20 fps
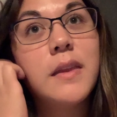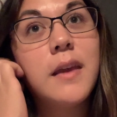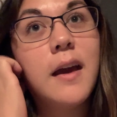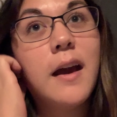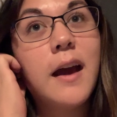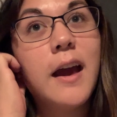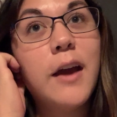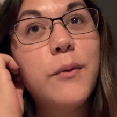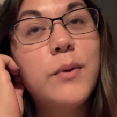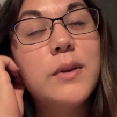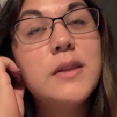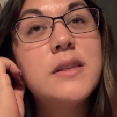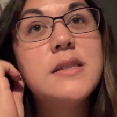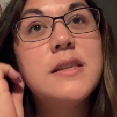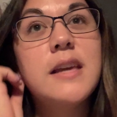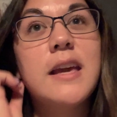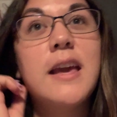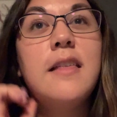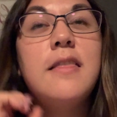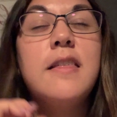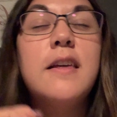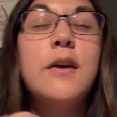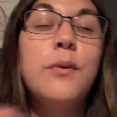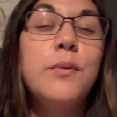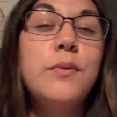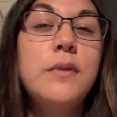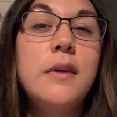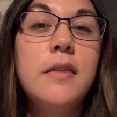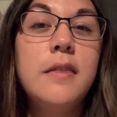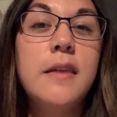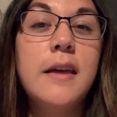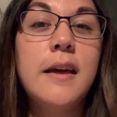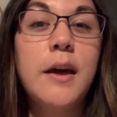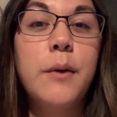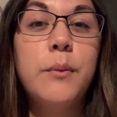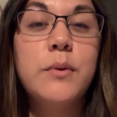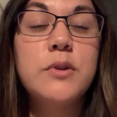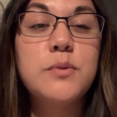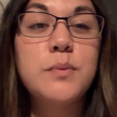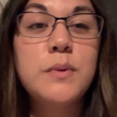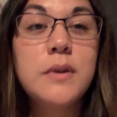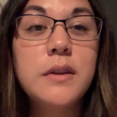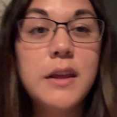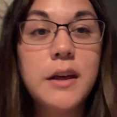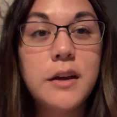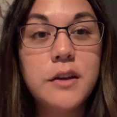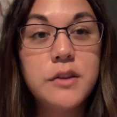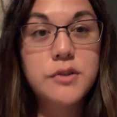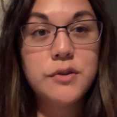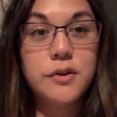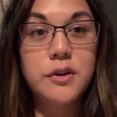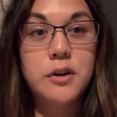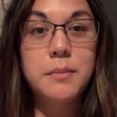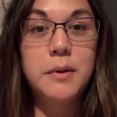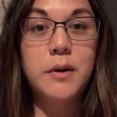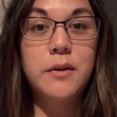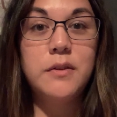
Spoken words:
I would say the only thing I was really concerned about